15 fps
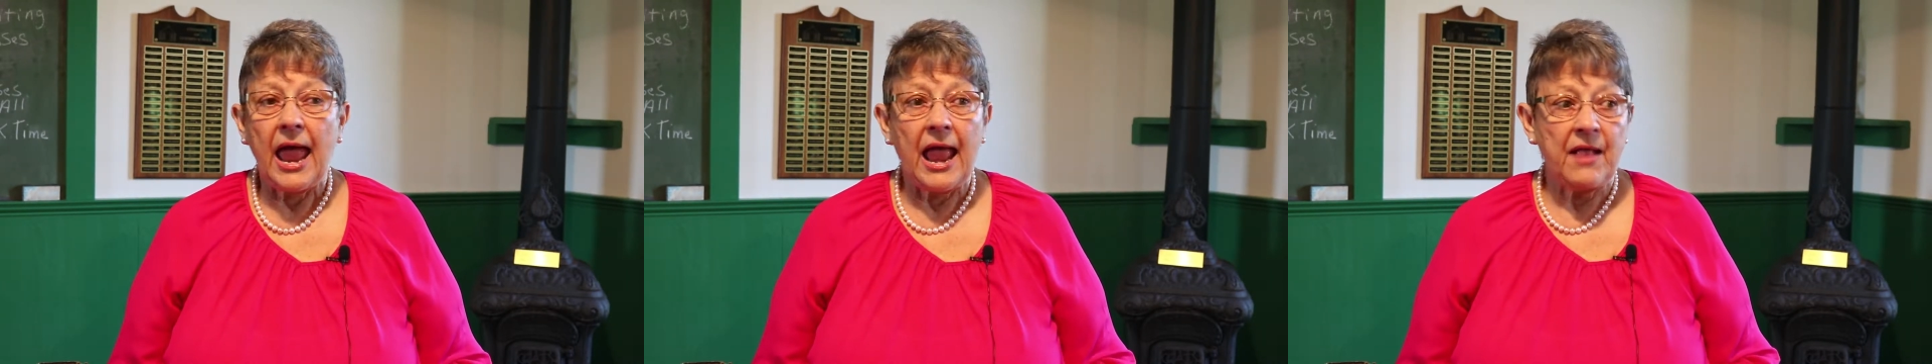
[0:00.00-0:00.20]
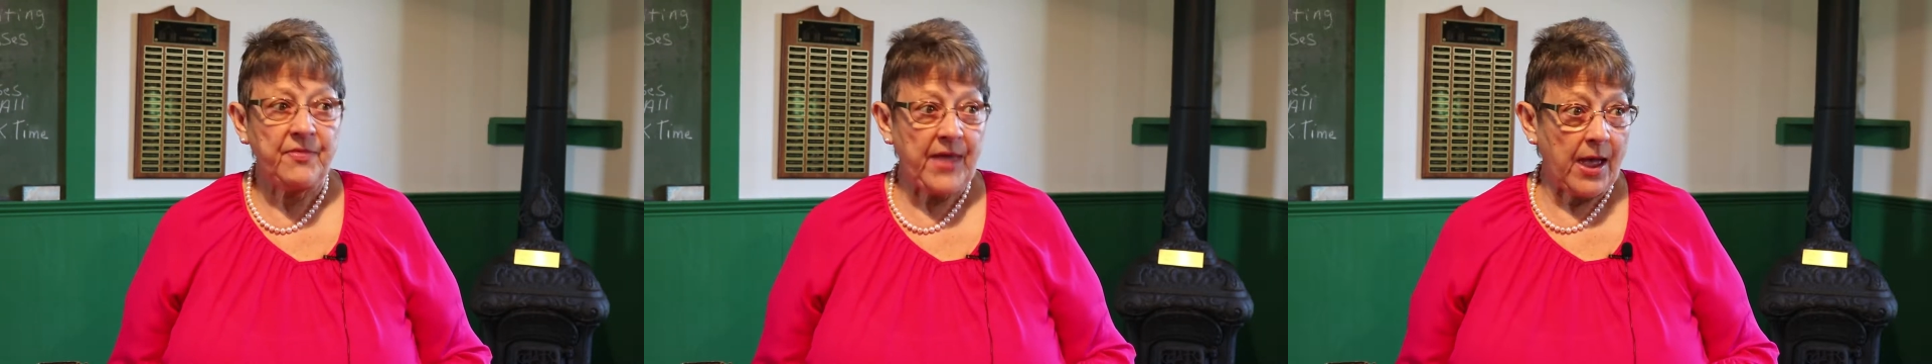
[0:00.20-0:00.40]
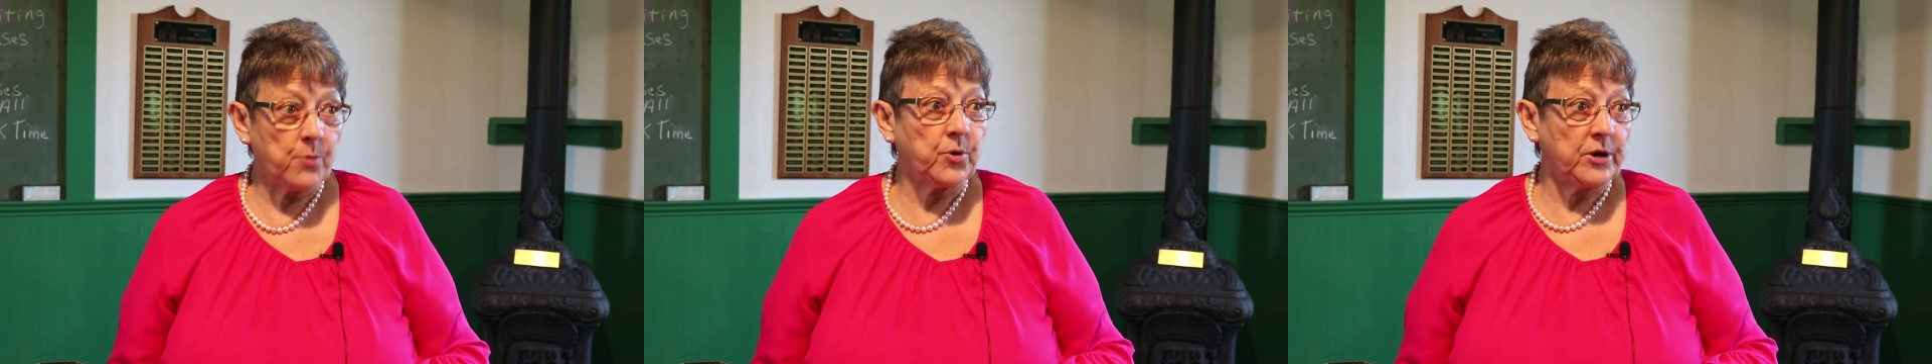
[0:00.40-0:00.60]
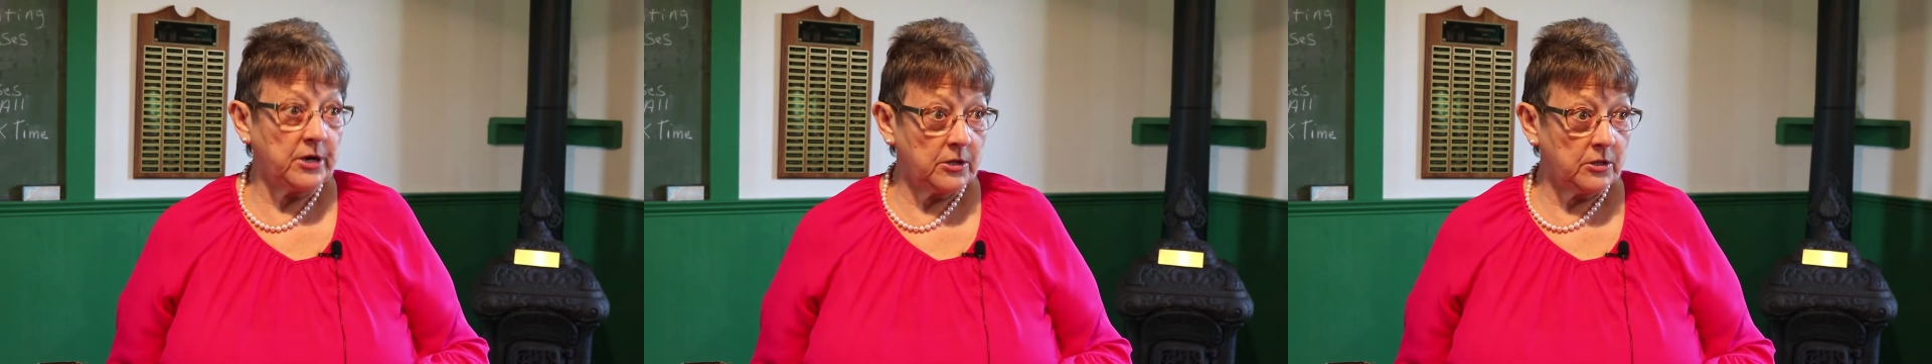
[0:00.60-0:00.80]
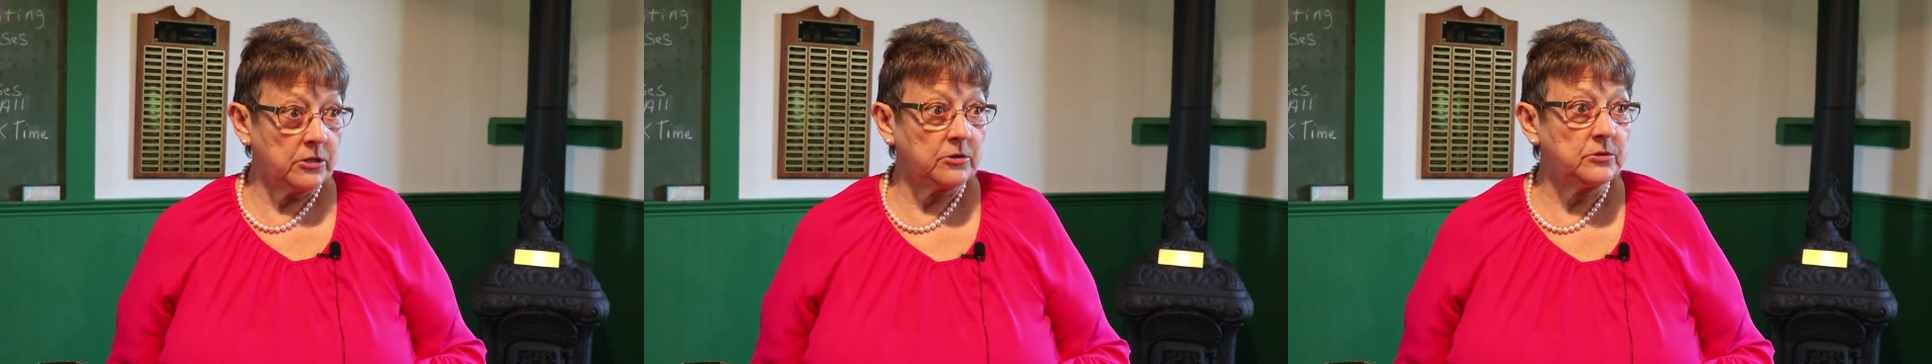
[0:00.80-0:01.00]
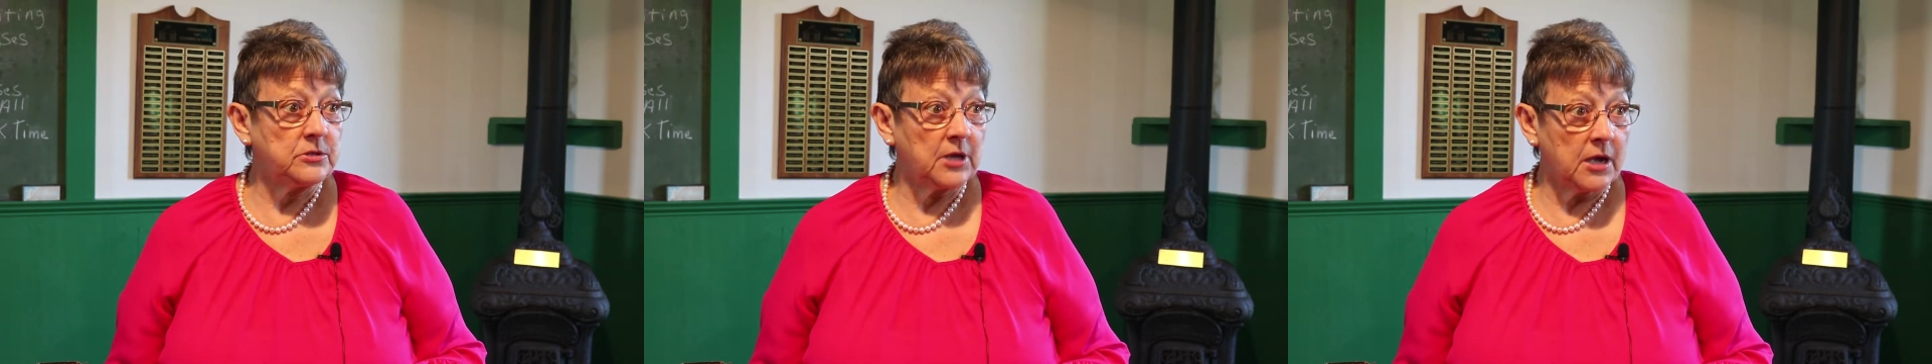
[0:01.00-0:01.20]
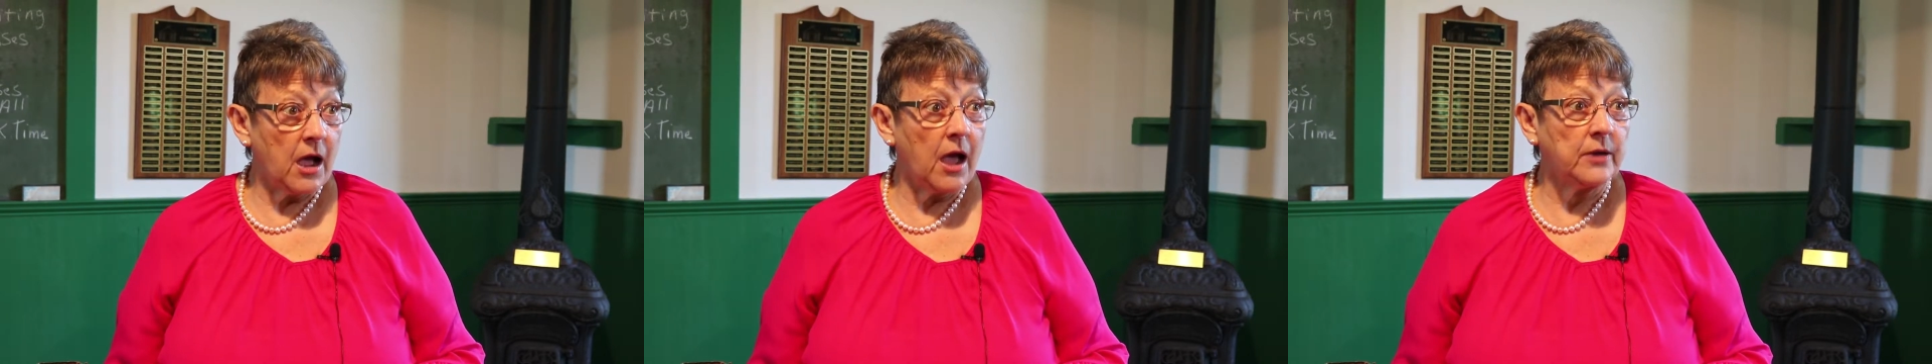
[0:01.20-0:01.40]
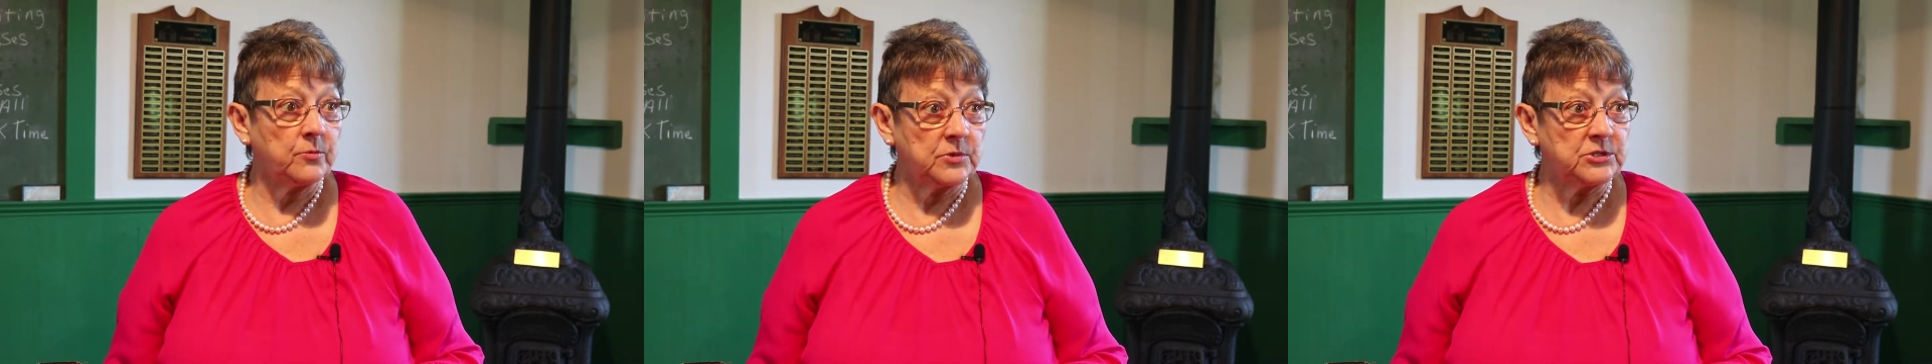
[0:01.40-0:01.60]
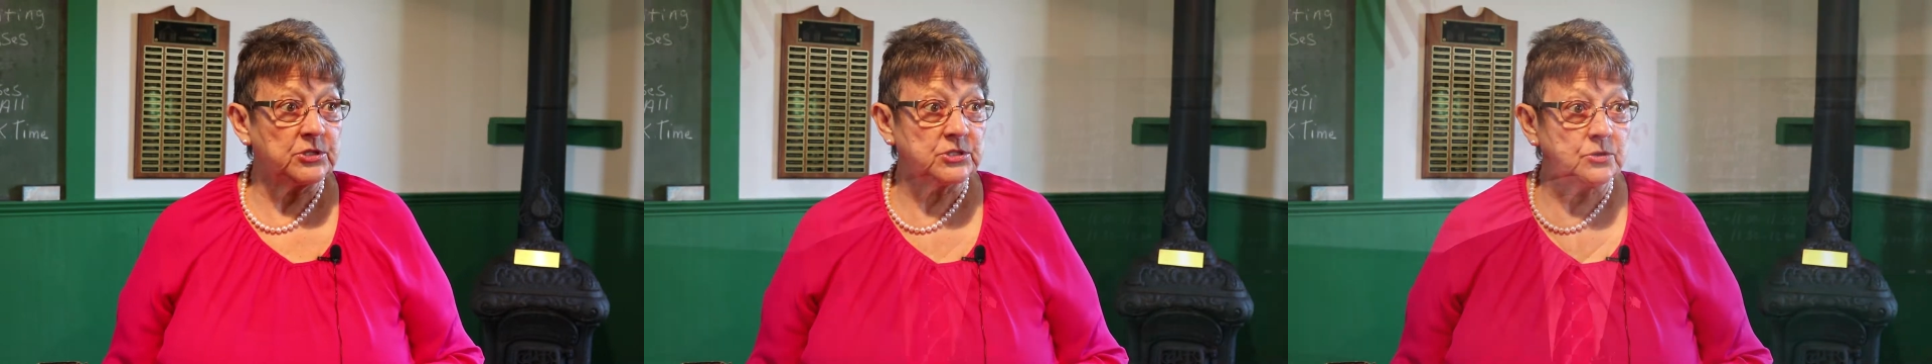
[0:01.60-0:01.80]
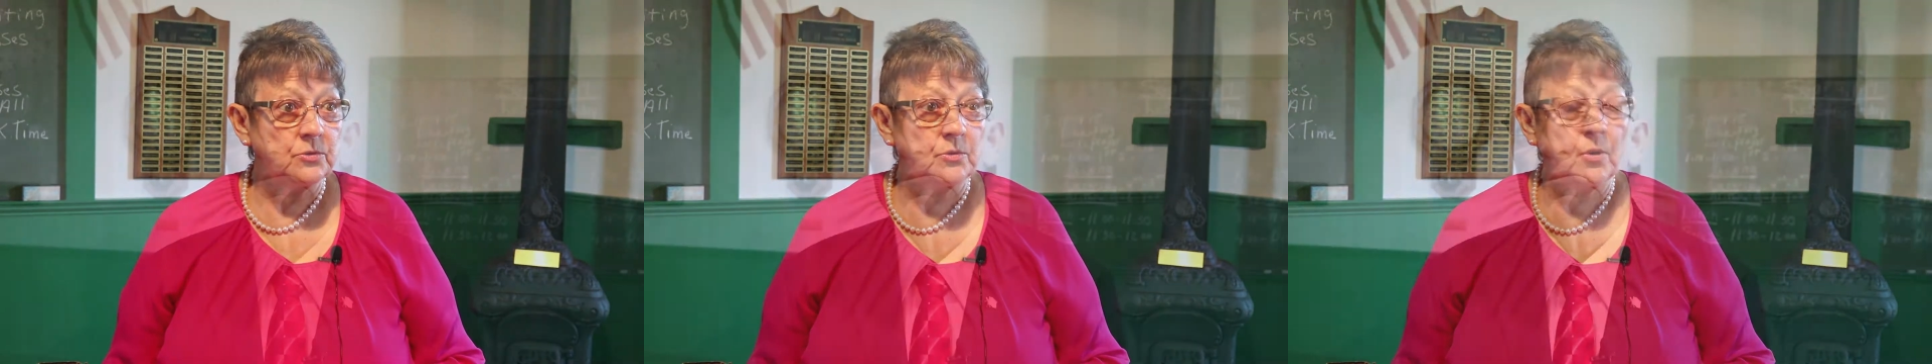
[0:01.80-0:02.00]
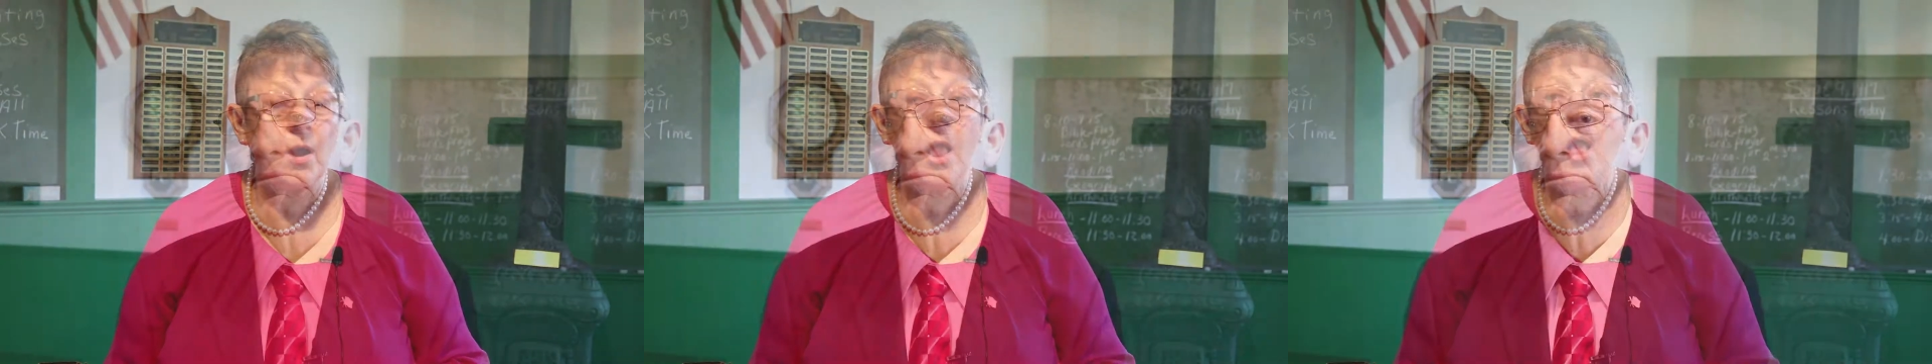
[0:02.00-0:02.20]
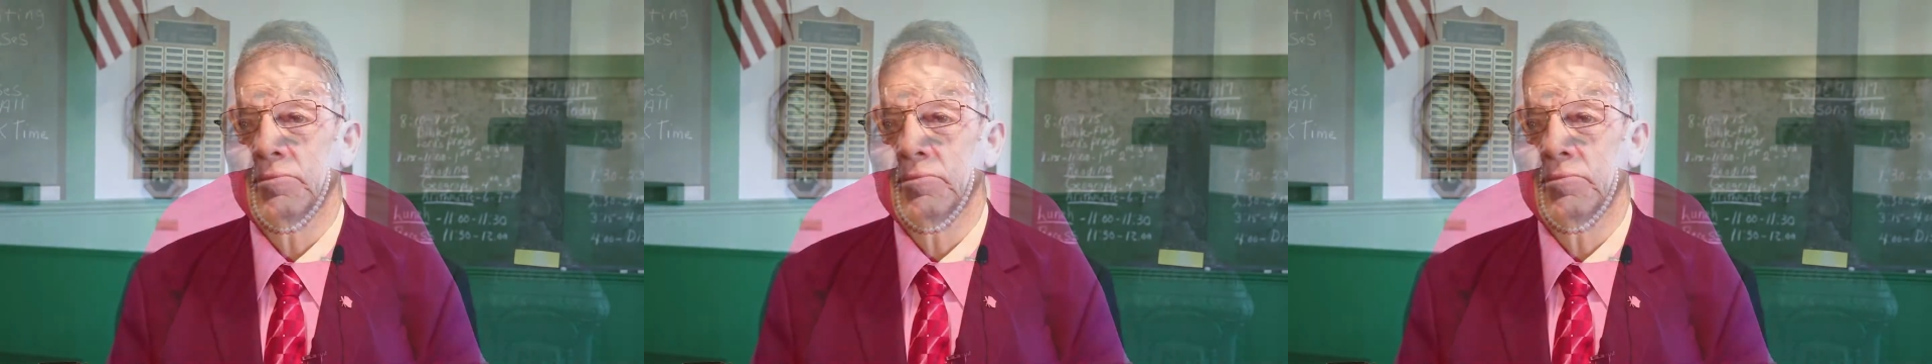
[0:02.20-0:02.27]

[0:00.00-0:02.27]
and that would include the Godwin School.